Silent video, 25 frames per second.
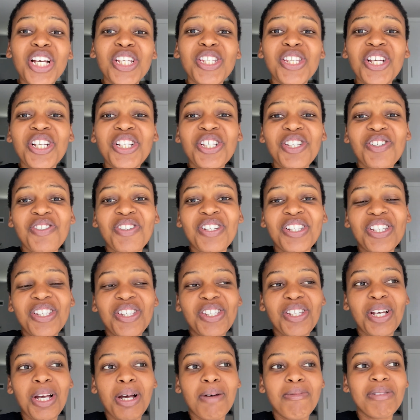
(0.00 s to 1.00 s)
I just wanted
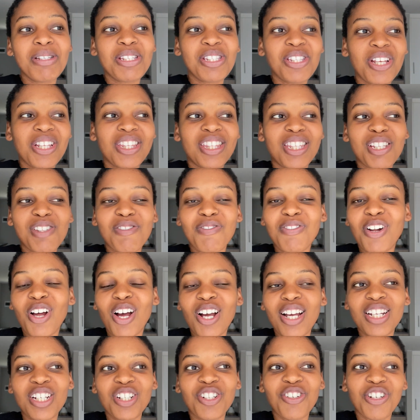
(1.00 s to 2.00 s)
to come and start this
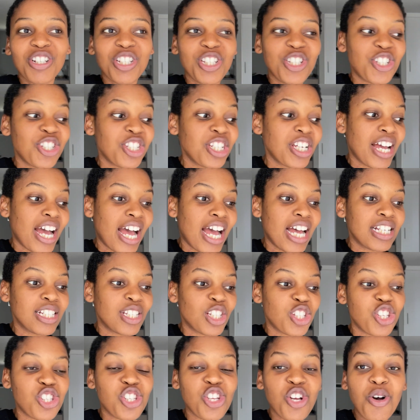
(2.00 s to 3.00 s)
vlog and greet you guys.
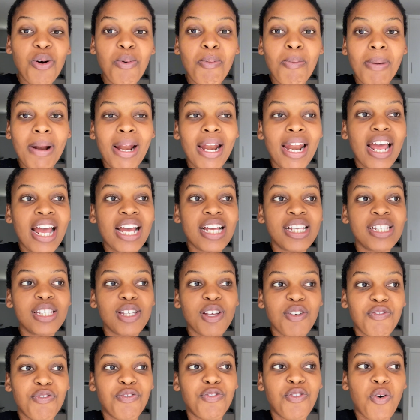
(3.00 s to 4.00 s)
So plans
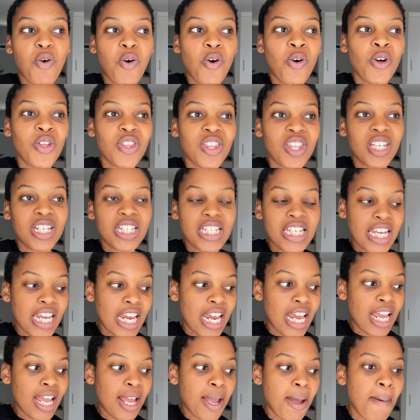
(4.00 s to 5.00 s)
for the
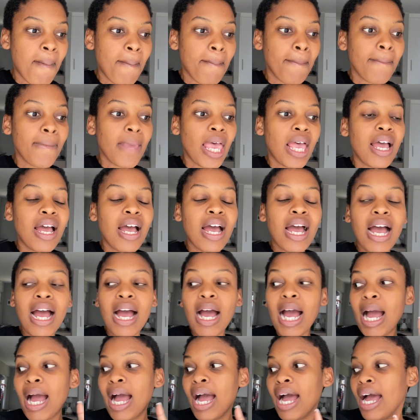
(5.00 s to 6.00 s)
day.
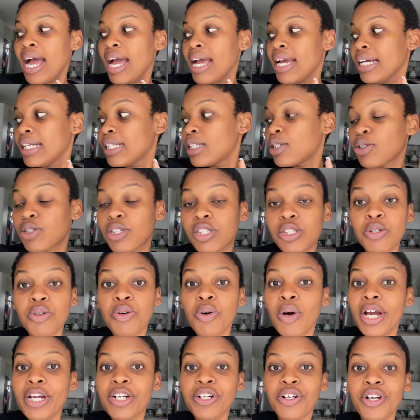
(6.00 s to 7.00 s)
It's still
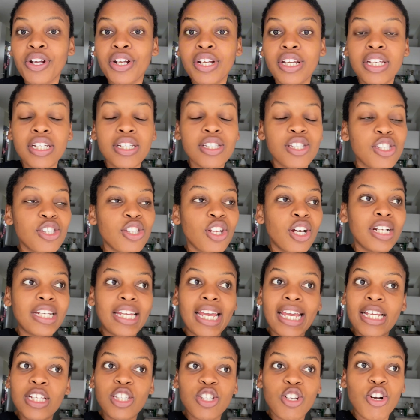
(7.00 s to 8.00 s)
quite early. It's not
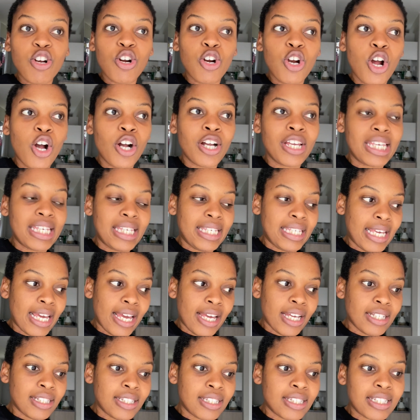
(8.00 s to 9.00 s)
8 o'clock
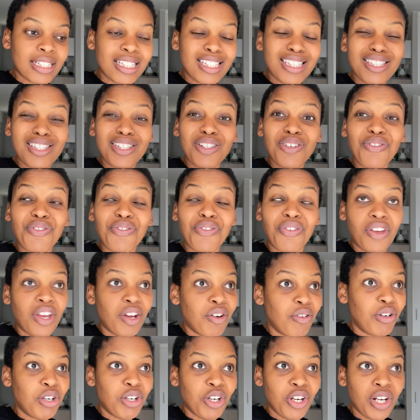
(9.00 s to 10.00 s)
yet. It's still
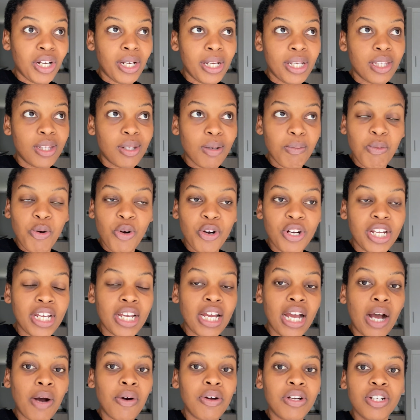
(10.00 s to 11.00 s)
very early in the
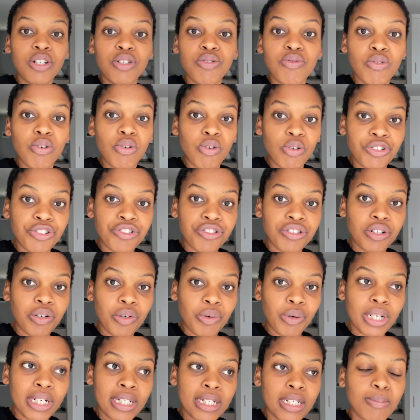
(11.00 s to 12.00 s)
morning. I want to do laundry
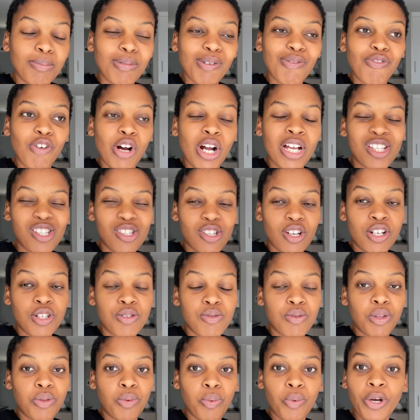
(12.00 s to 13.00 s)
quickly before I start
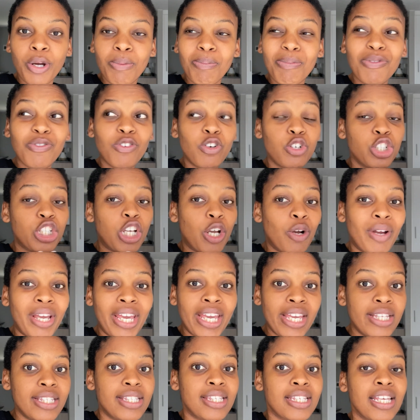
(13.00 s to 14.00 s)
with work. Before show
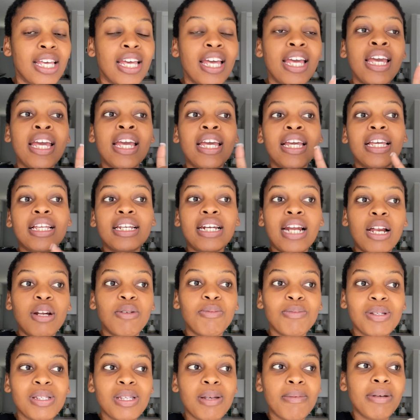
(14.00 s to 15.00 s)
8 in
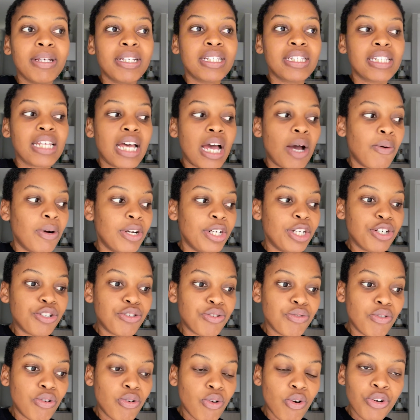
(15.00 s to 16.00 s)
Kalum 7, I want to
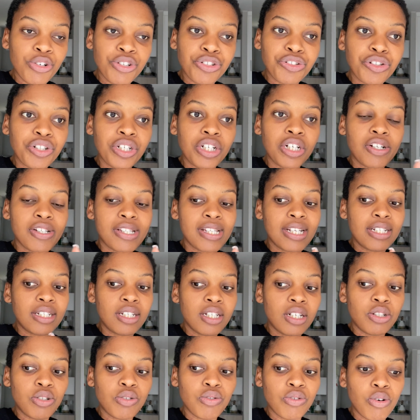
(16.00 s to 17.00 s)
do laundry because I
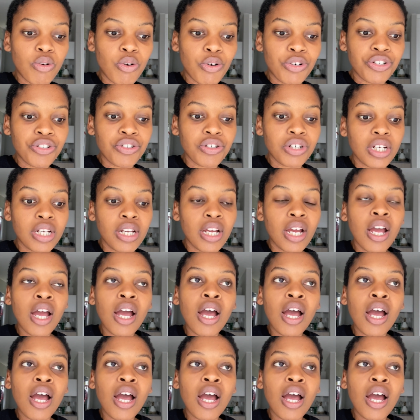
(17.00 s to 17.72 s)
didn't do laundry.